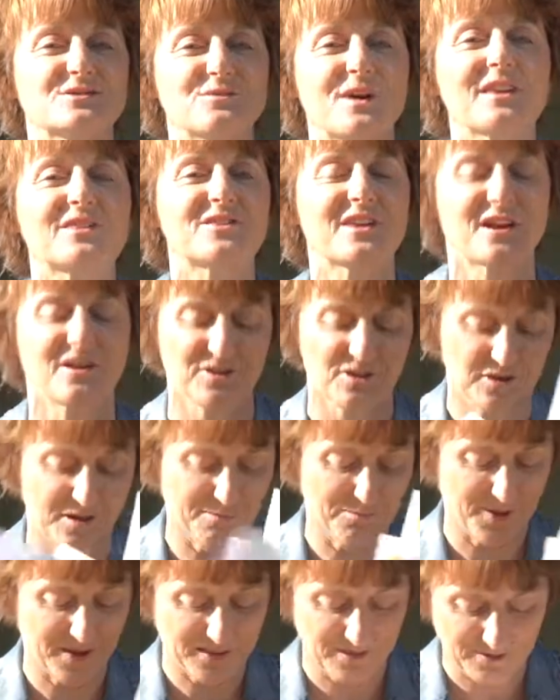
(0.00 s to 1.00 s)
right there. You
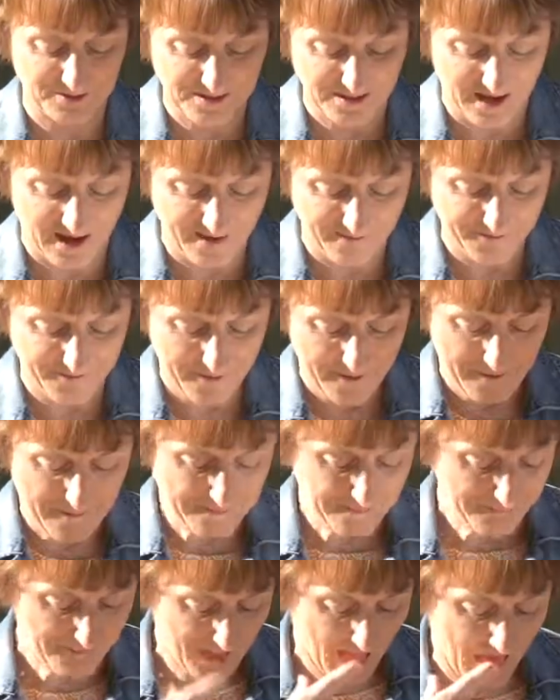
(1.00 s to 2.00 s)
can print those off.
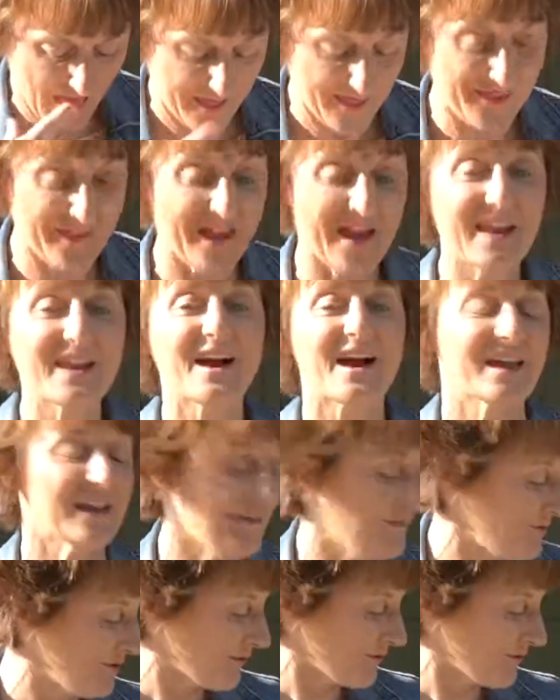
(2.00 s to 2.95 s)
And then I even